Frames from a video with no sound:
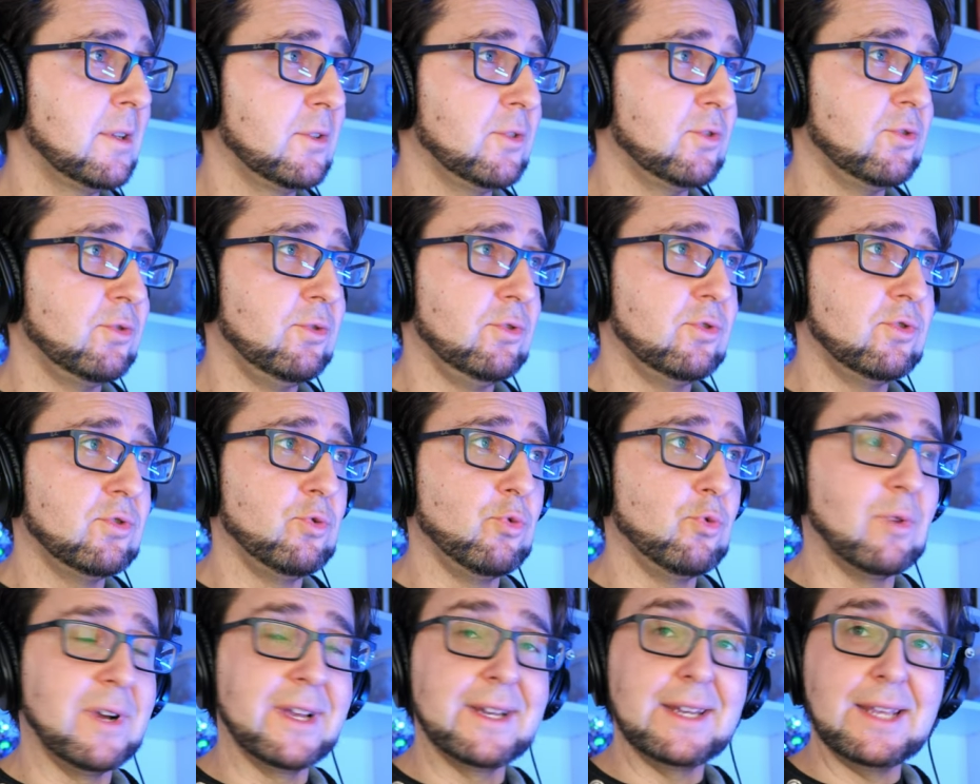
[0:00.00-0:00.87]

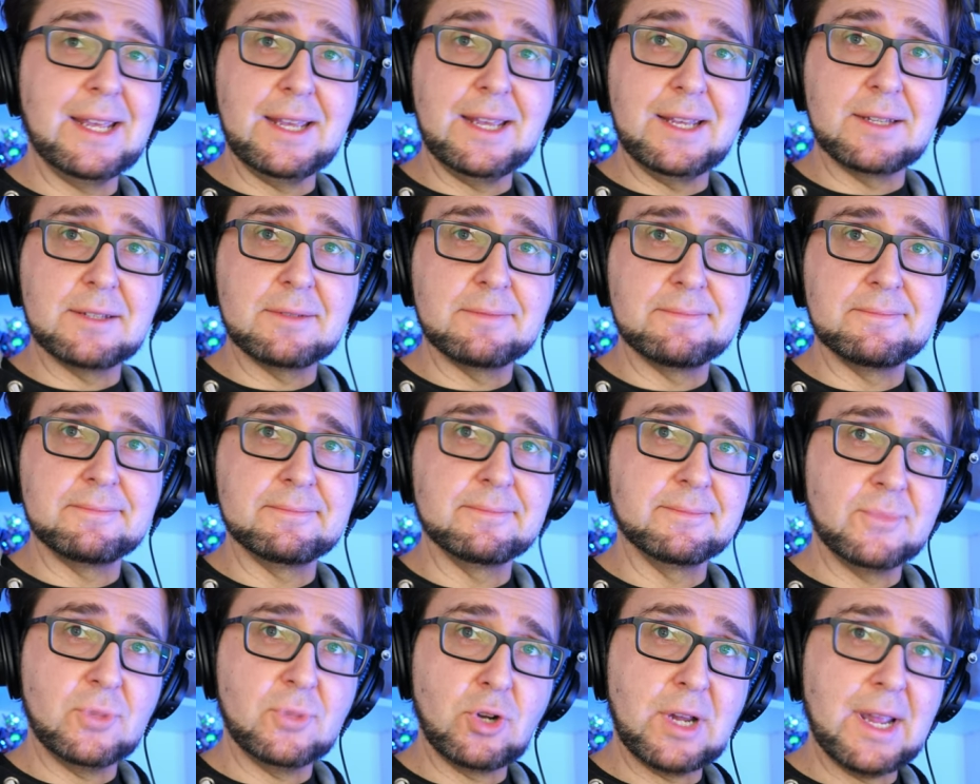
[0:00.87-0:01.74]
2218.
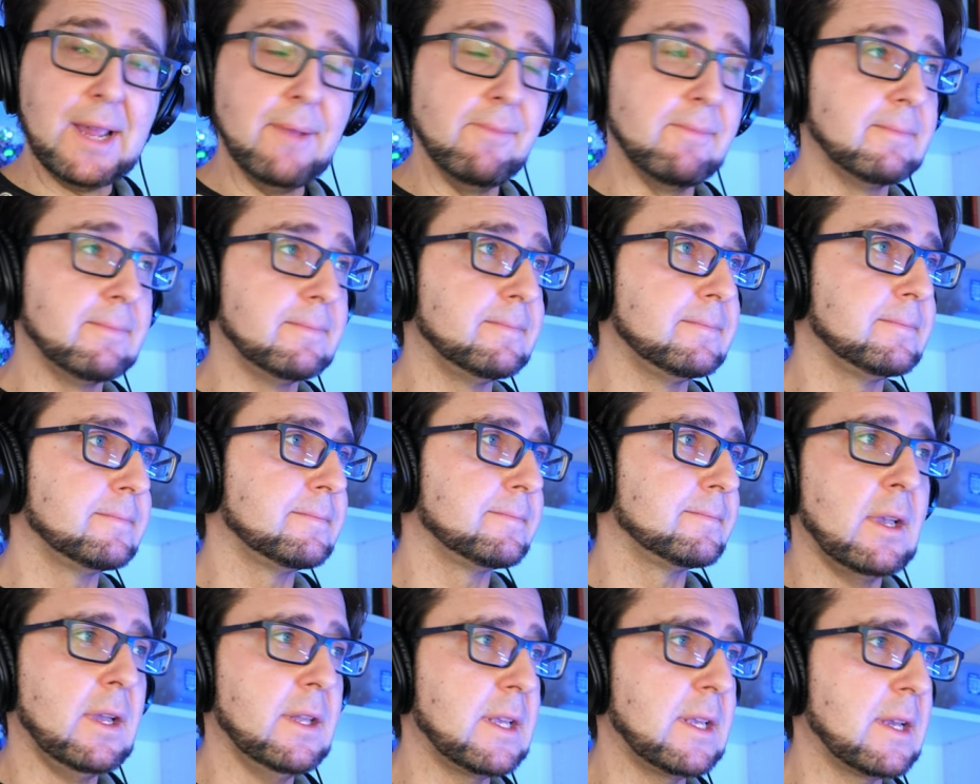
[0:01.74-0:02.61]
Okay?
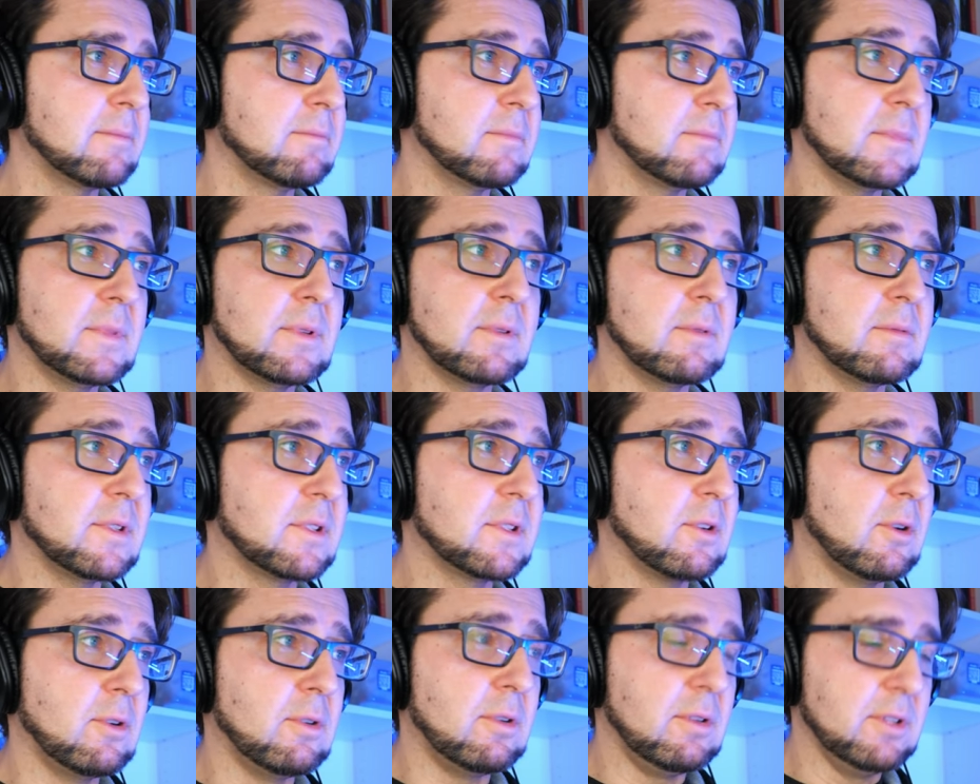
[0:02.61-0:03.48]
And yeah, it
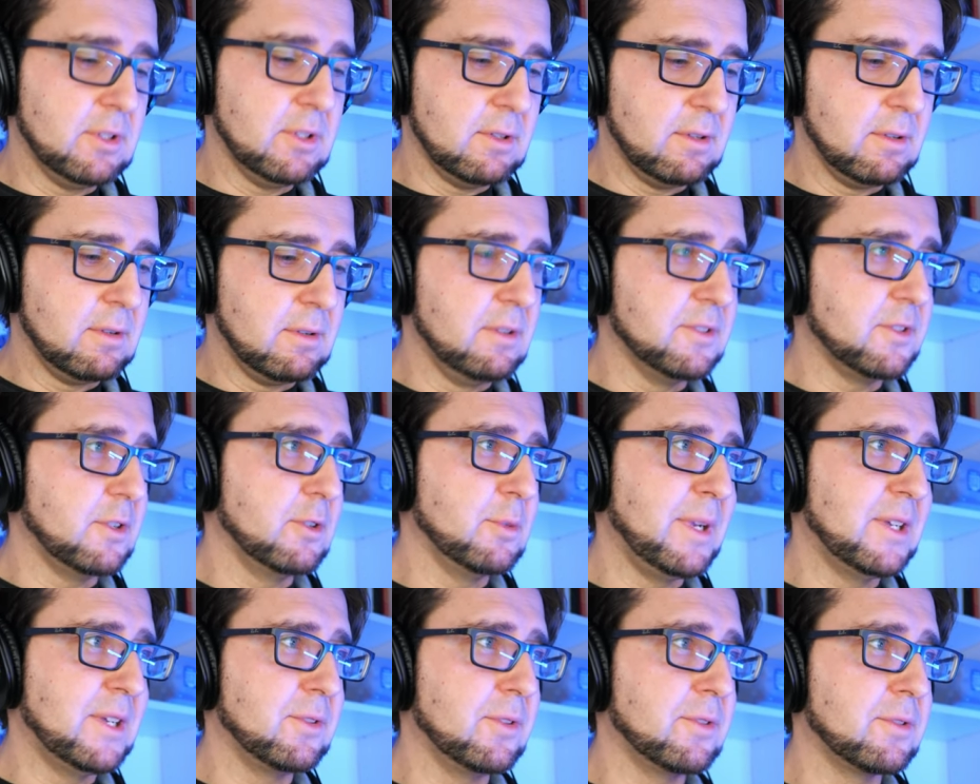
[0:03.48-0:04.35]
goes all the
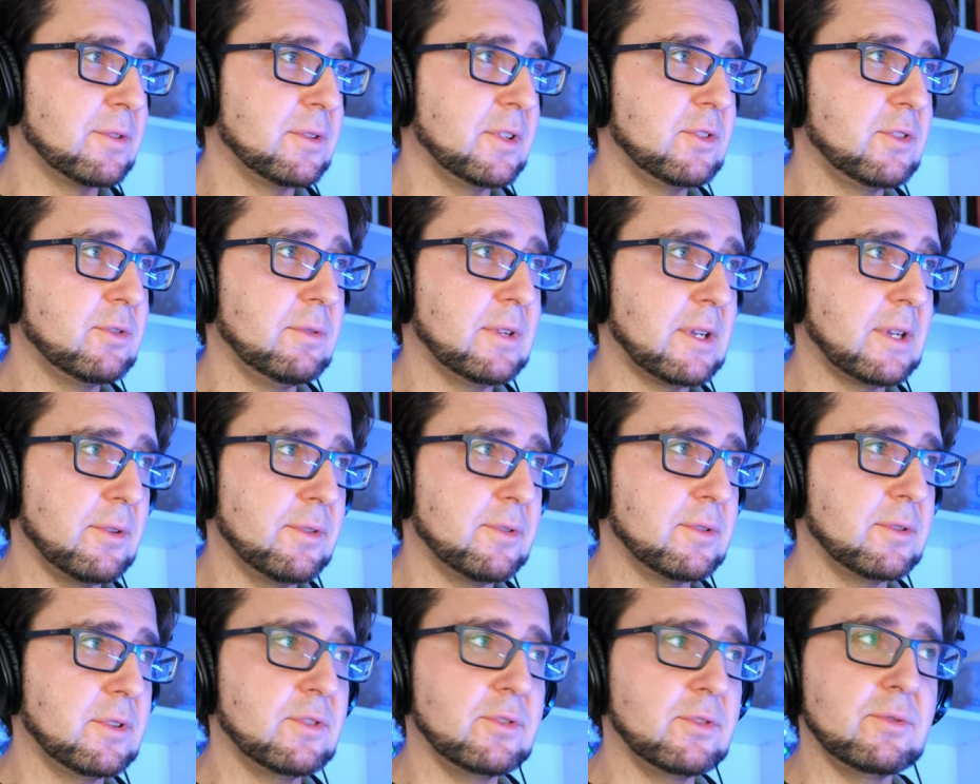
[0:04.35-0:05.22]
way to 32, now
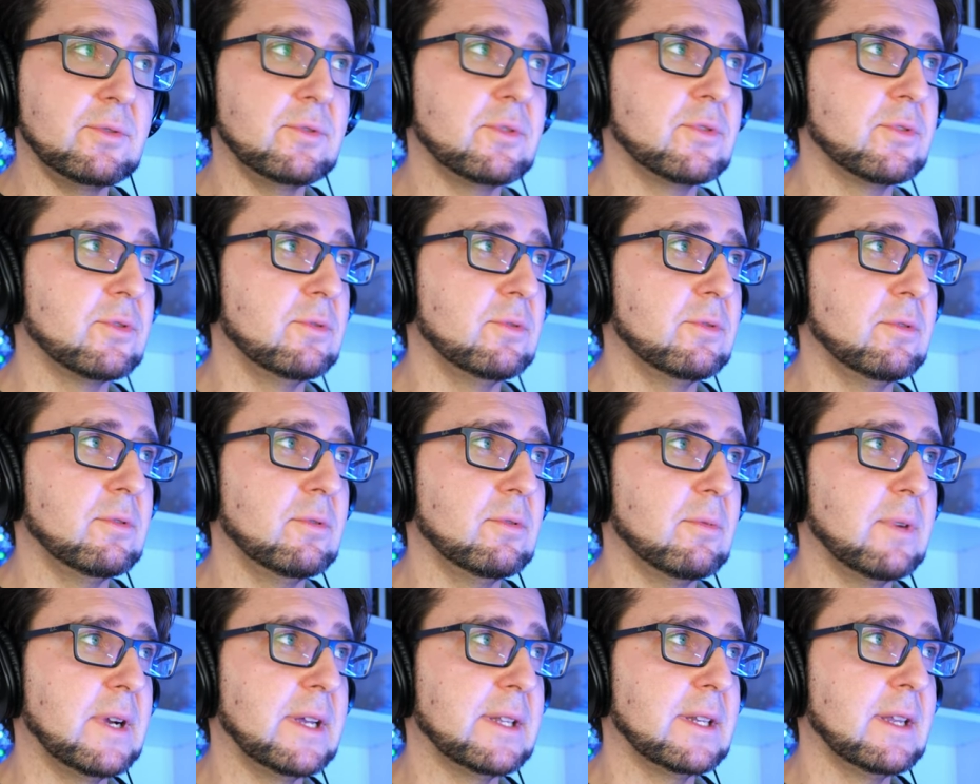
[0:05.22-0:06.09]
32 to
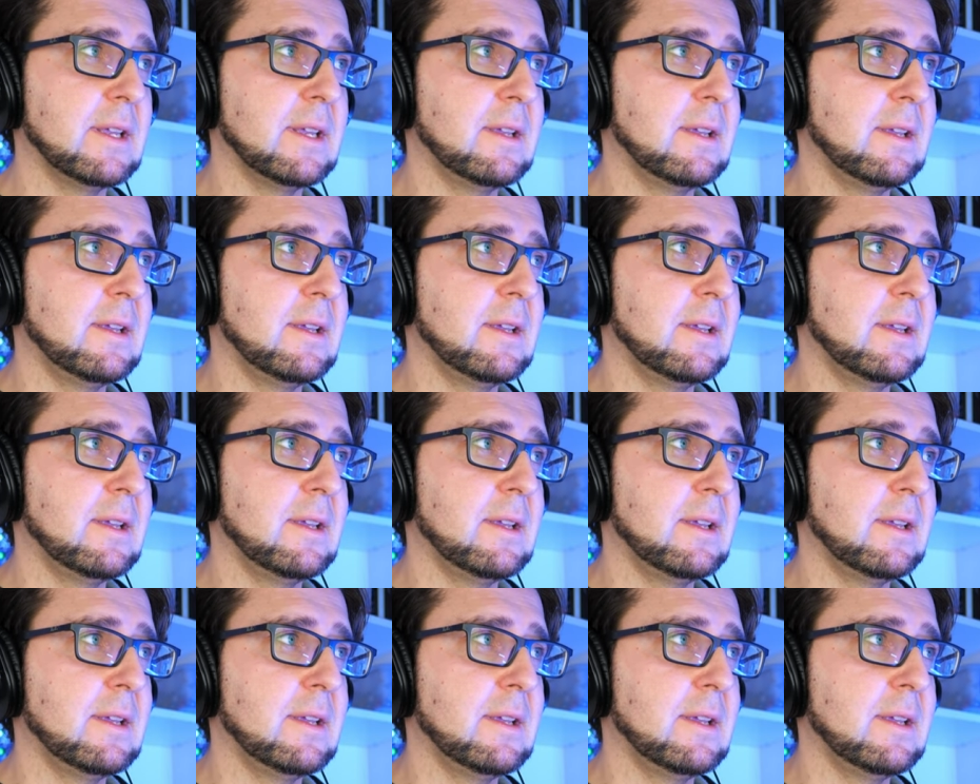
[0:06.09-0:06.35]
1.